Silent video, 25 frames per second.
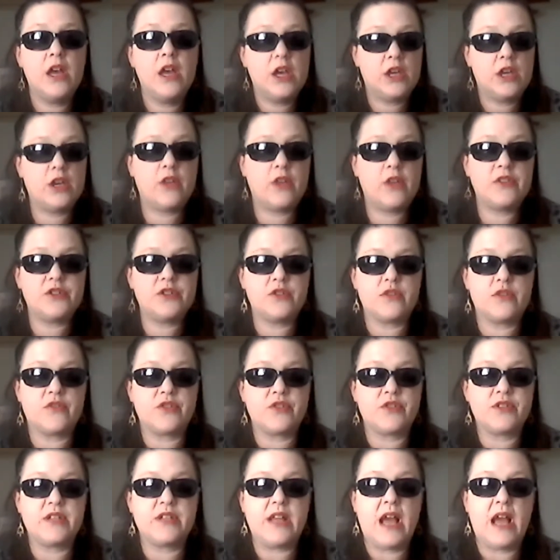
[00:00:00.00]
These
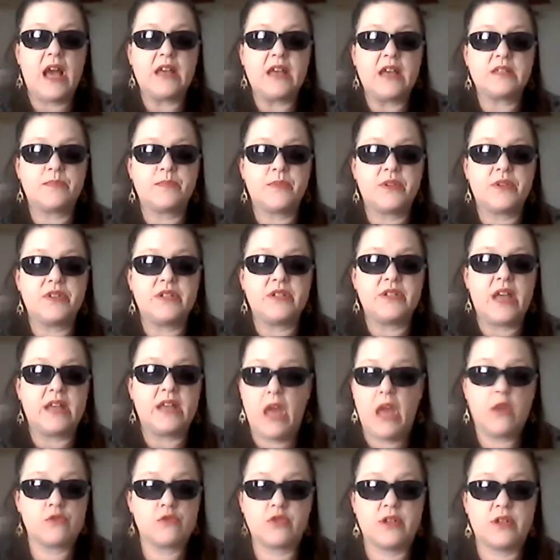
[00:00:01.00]
university hospitals, I
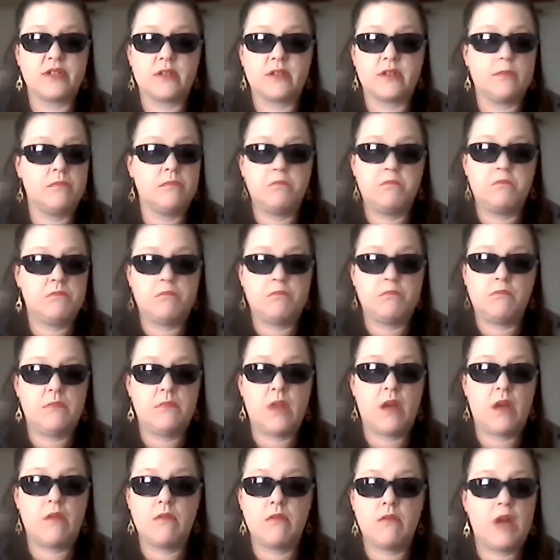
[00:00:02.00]
don't trust them.
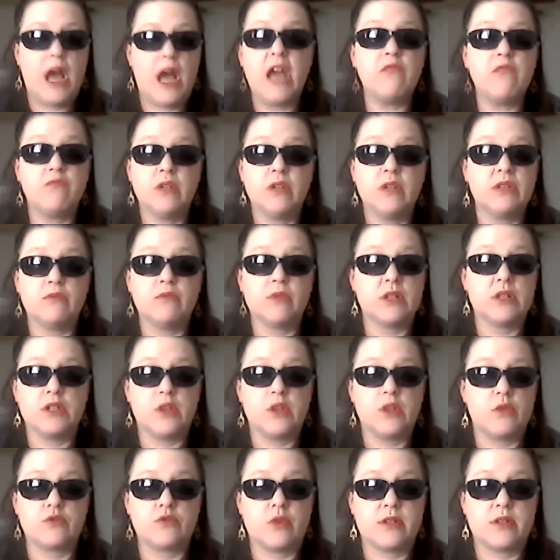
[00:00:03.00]
No, I really, really
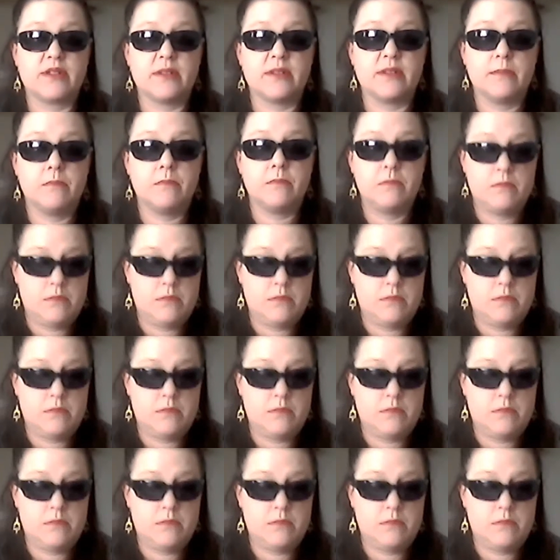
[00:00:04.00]
don't trust them.